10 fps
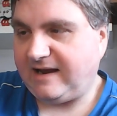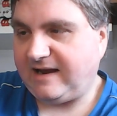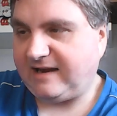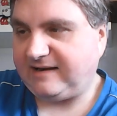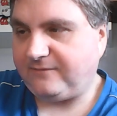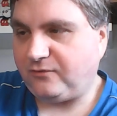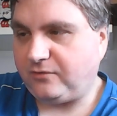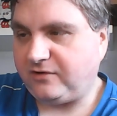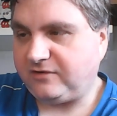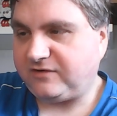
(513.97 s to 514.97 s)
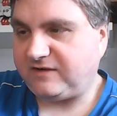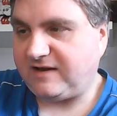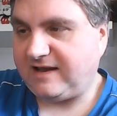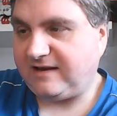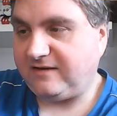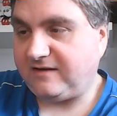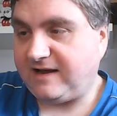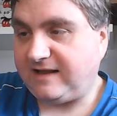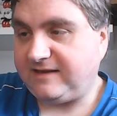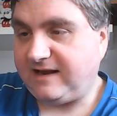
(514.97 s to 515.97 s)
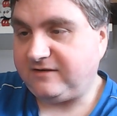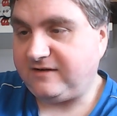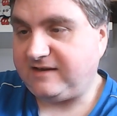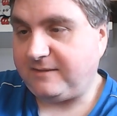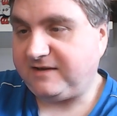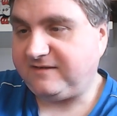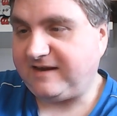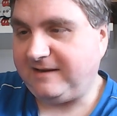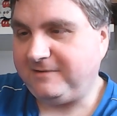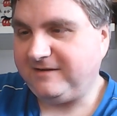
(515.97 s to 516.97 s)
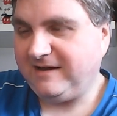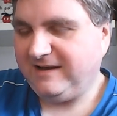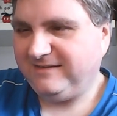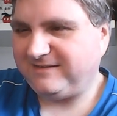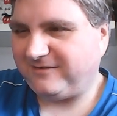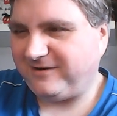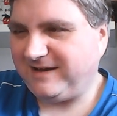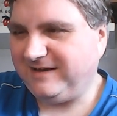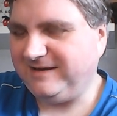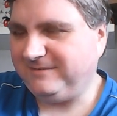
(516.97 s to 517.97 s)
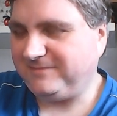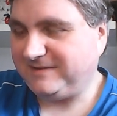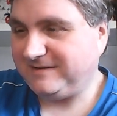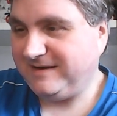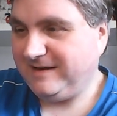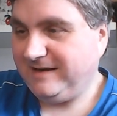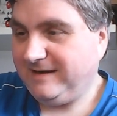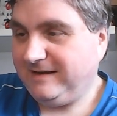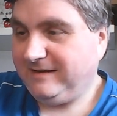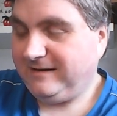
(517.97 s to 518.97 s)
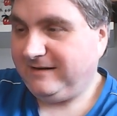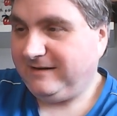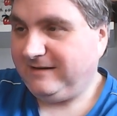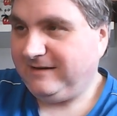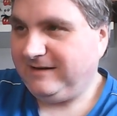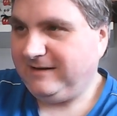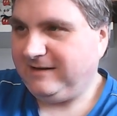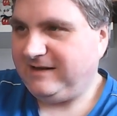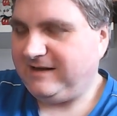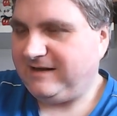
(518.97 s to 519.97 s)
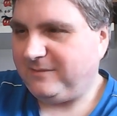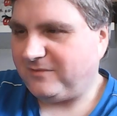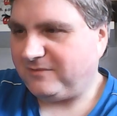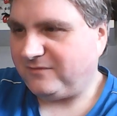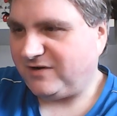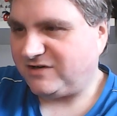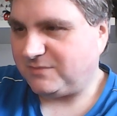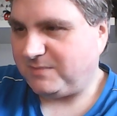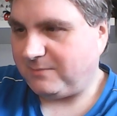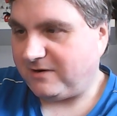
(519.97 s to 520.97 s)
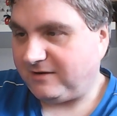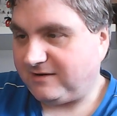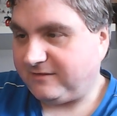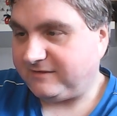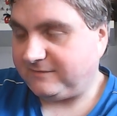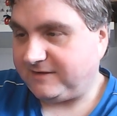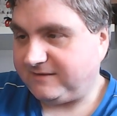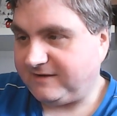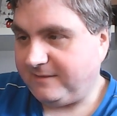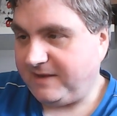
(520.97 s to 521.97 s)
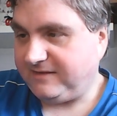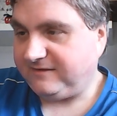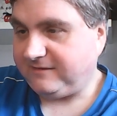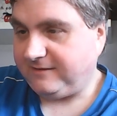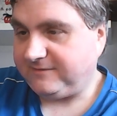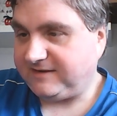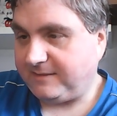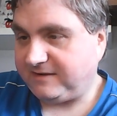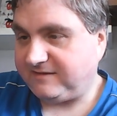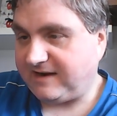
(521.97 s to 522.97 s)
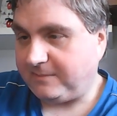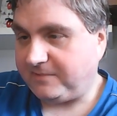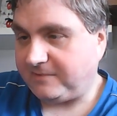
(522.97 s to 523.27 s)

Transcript: head level or not. And at the end of the damage step, sorry. I probably really should be wearing glasses for this. At the start of the damage step,